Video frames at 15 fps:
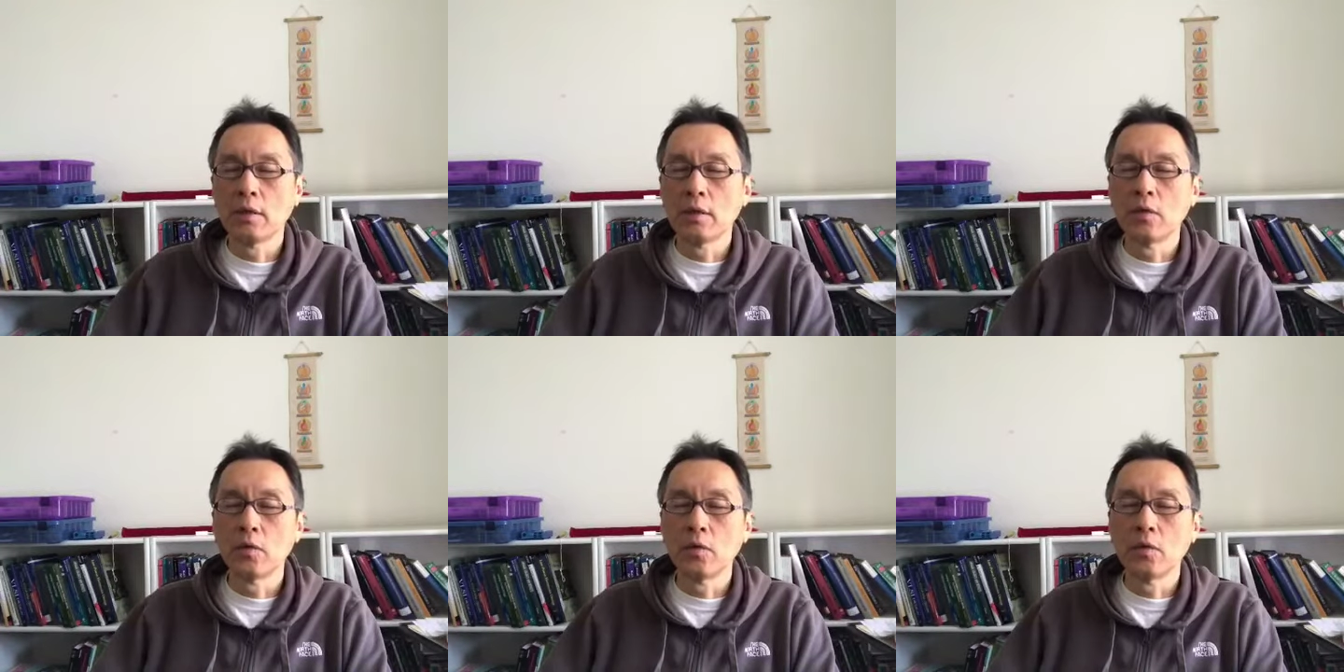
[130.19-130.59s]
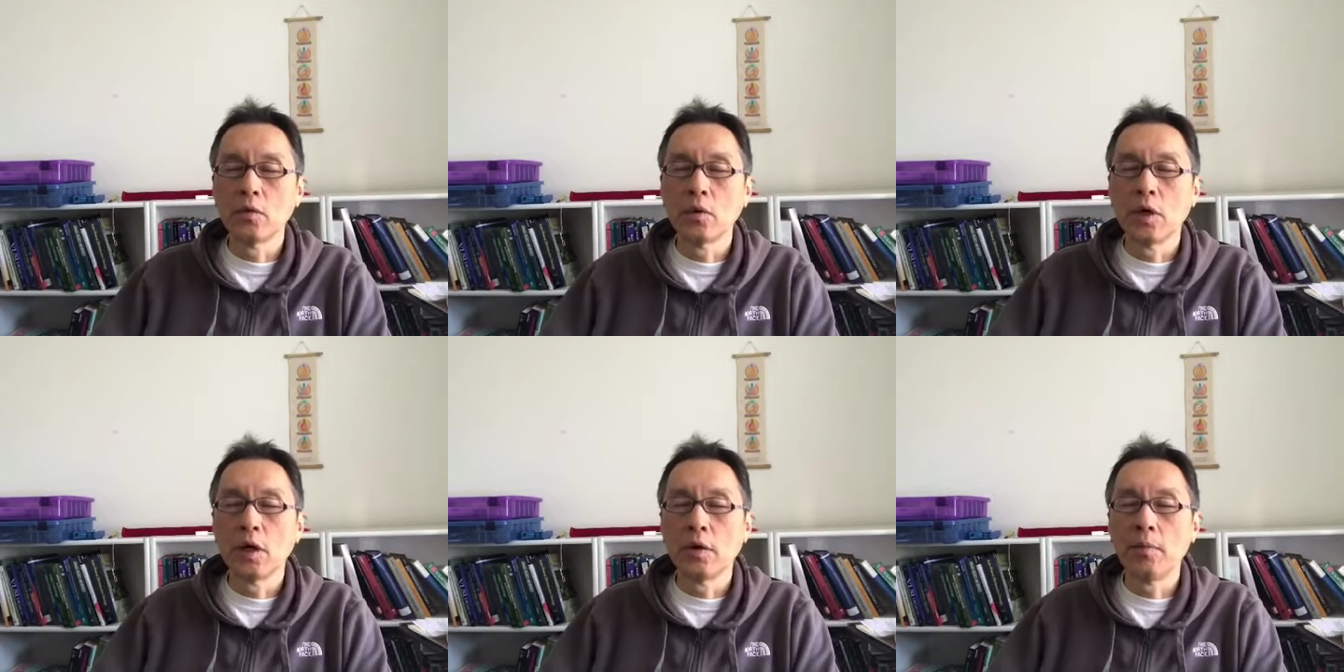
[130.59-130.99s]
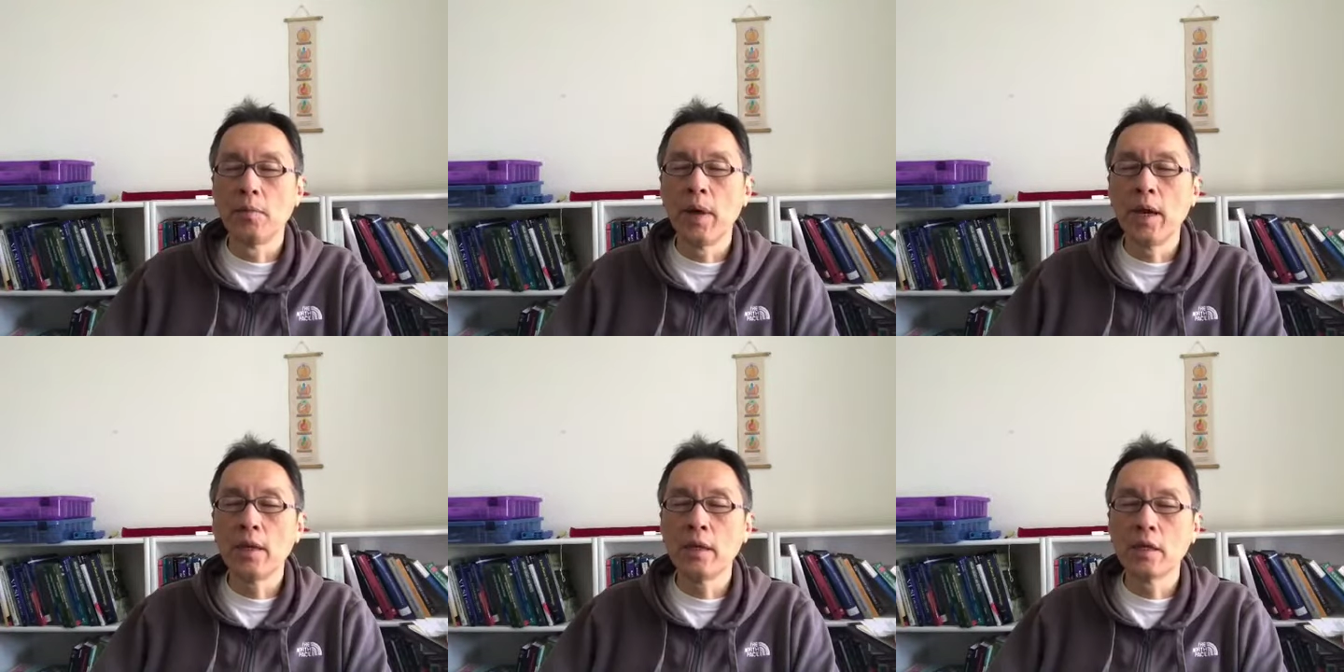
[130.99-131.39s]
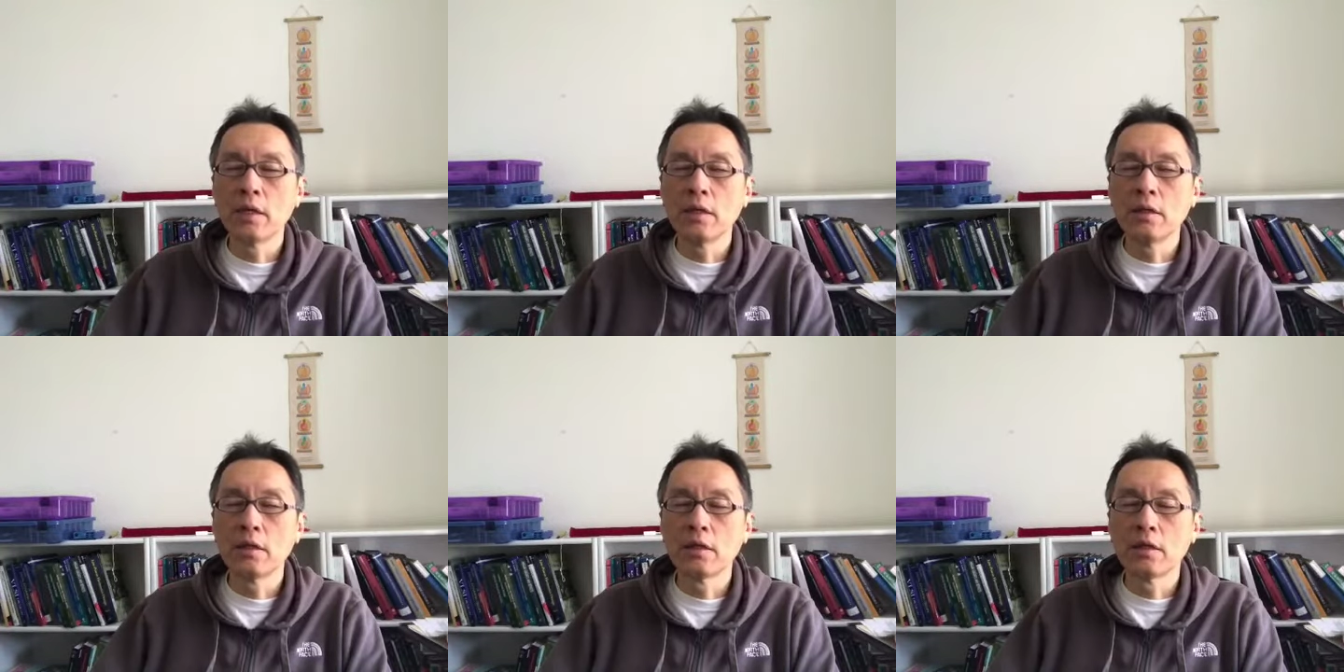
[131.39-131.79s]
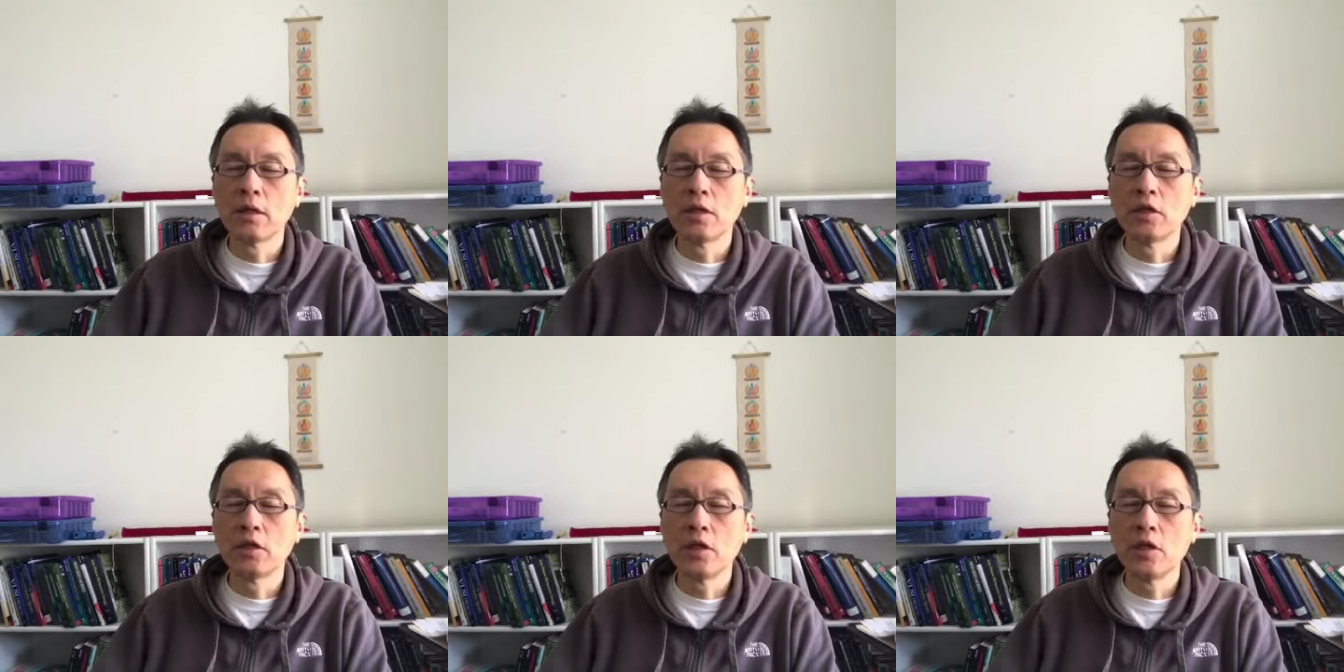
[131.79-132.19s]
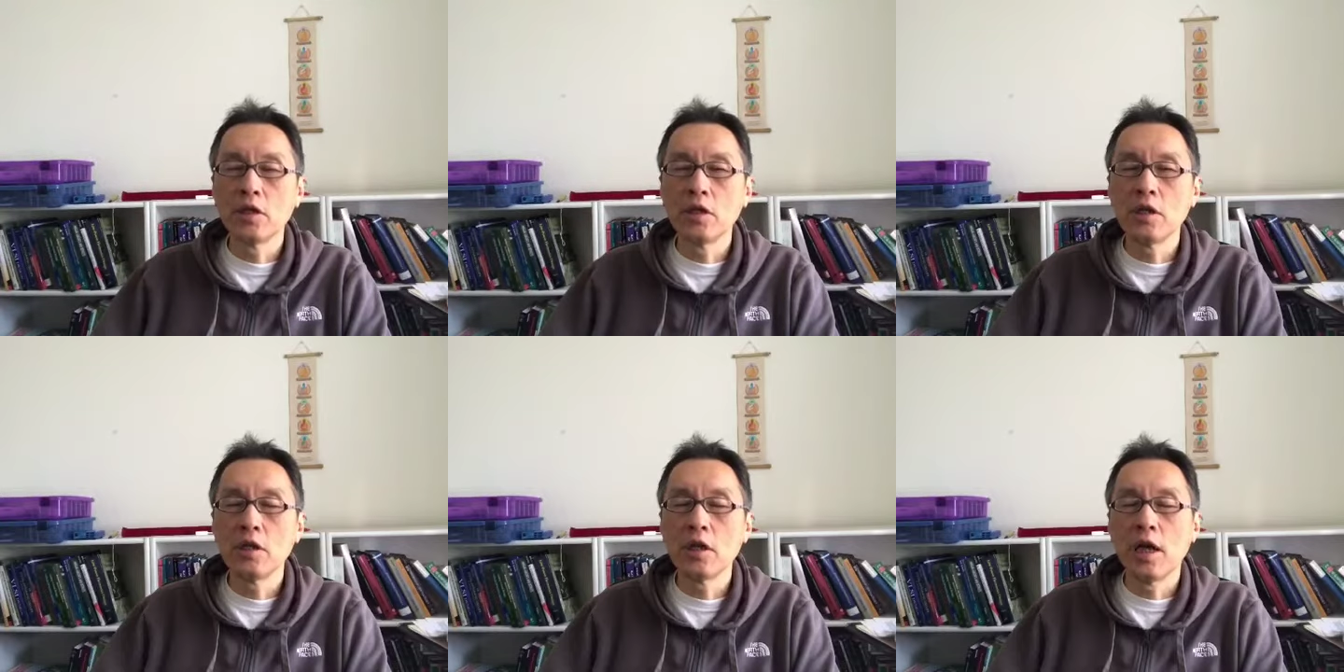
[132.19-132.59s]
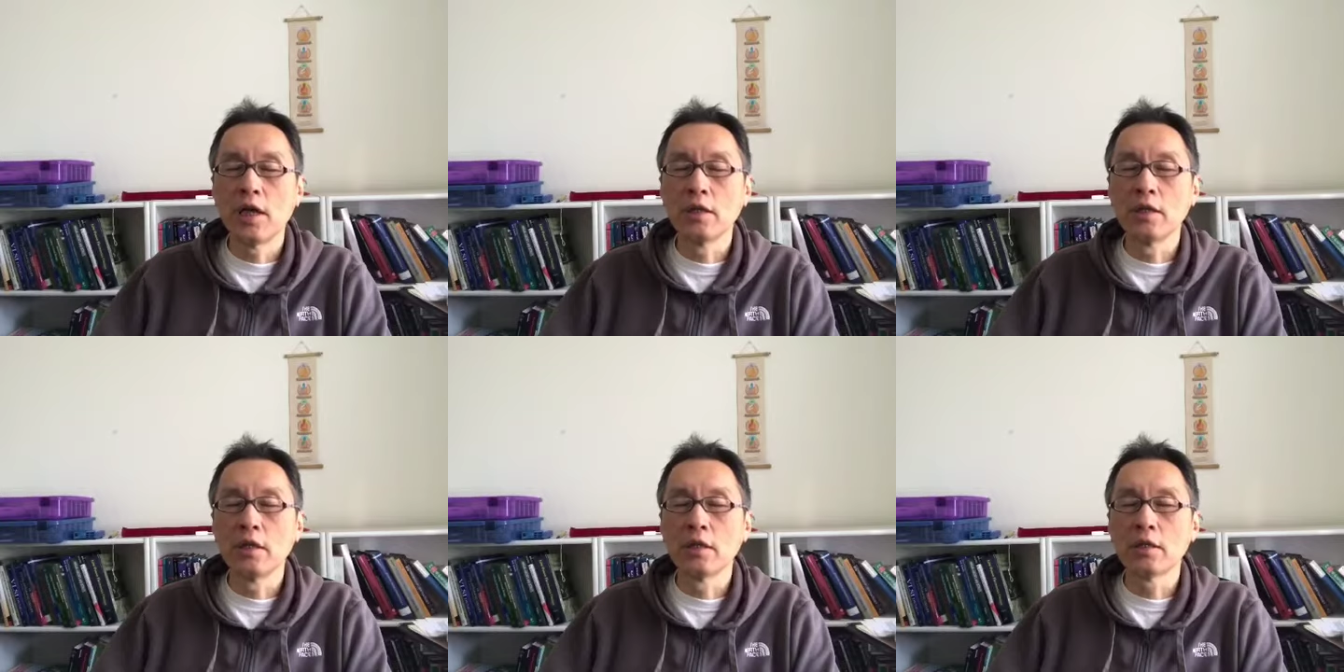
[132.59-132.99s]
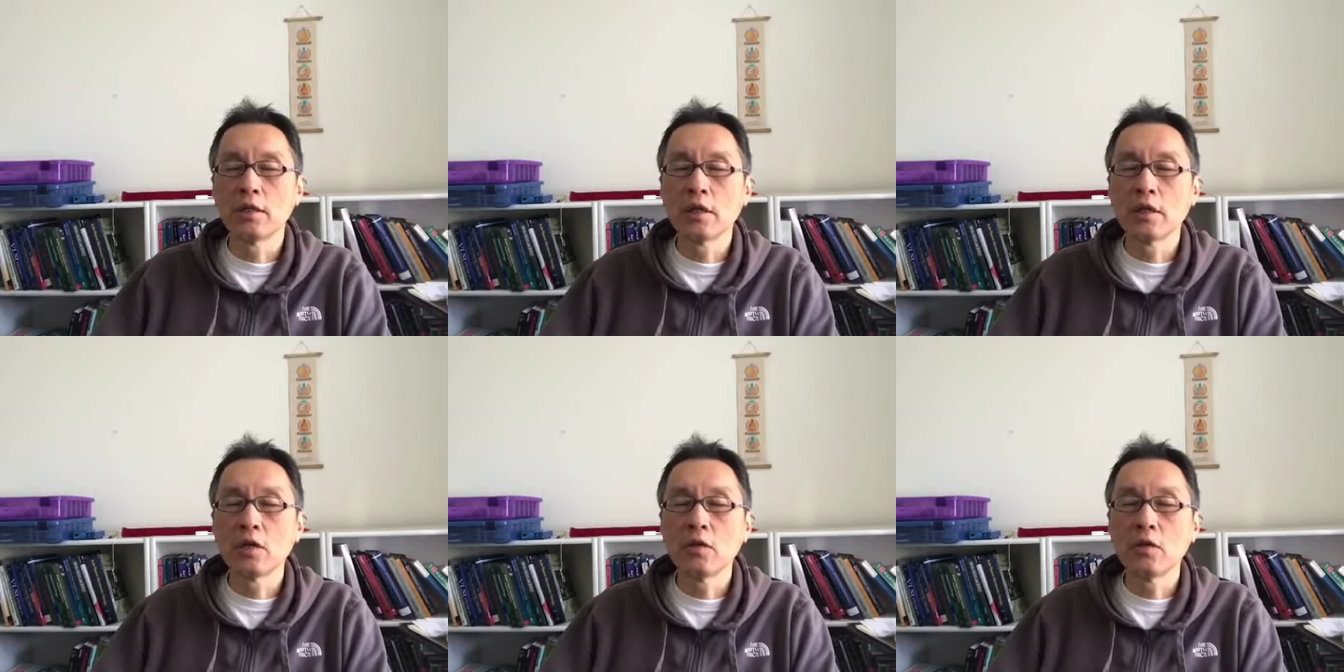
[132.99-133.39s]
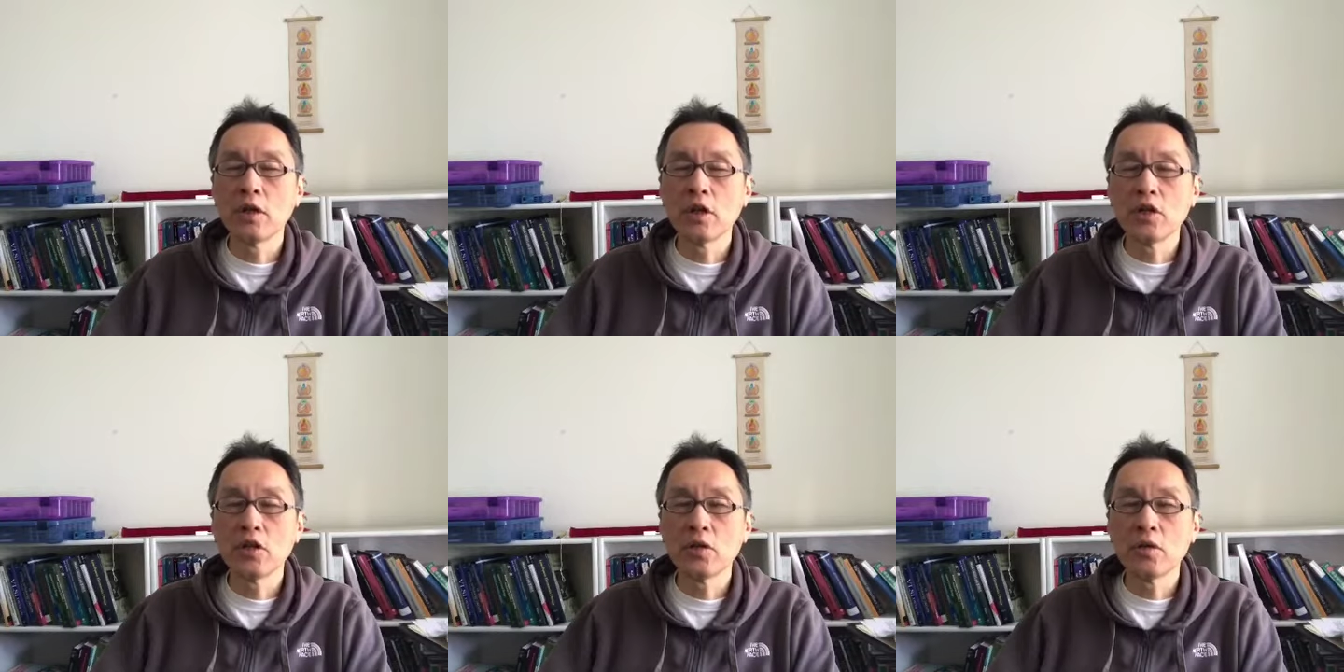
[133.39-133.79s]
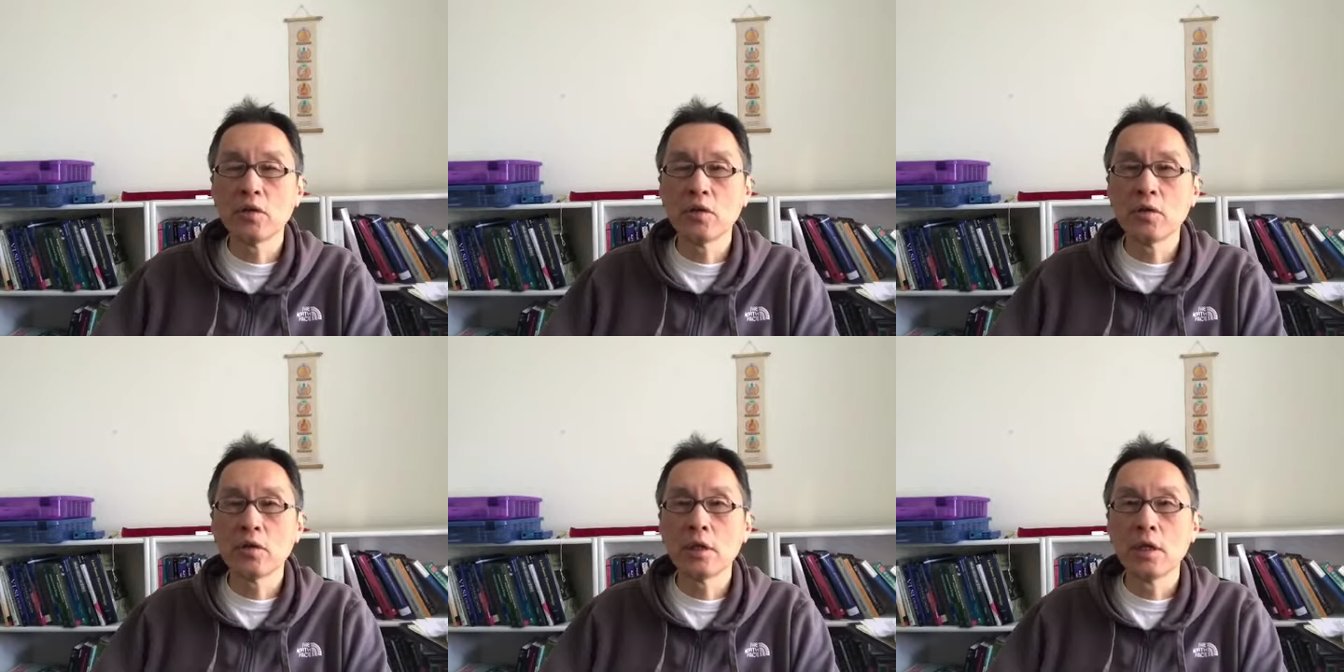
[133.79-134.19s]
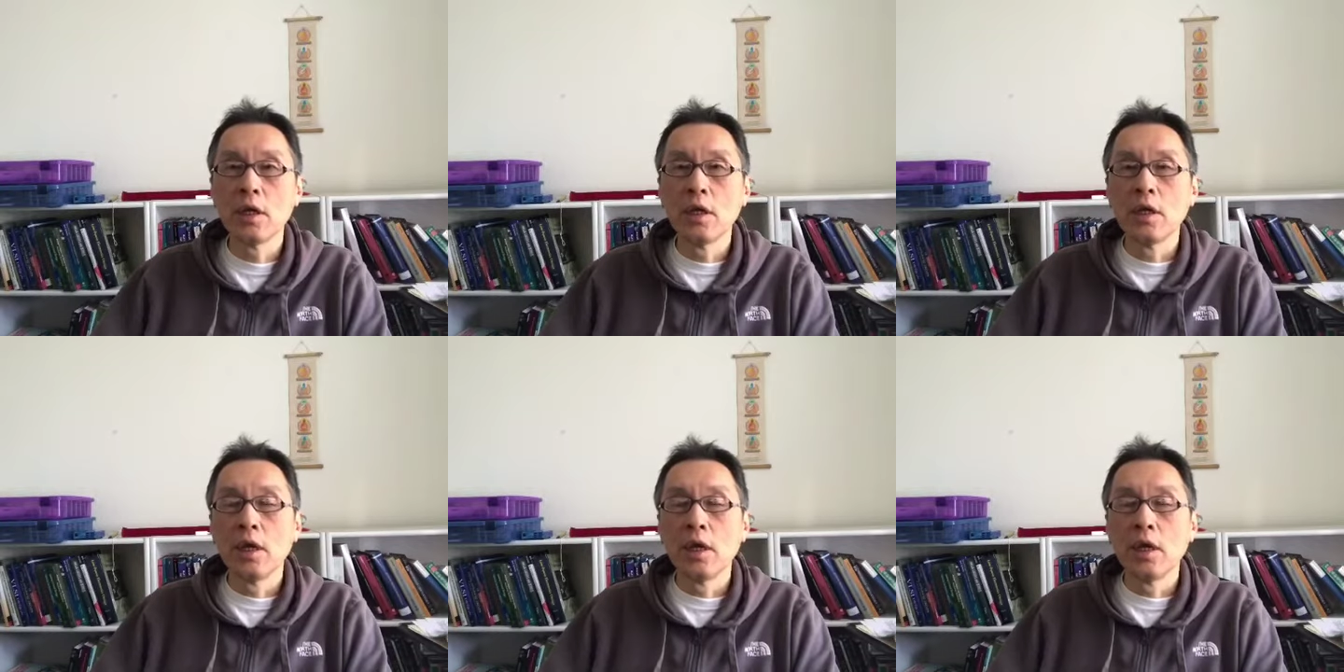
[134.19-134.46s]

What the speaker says: to balance the qi and the circulations,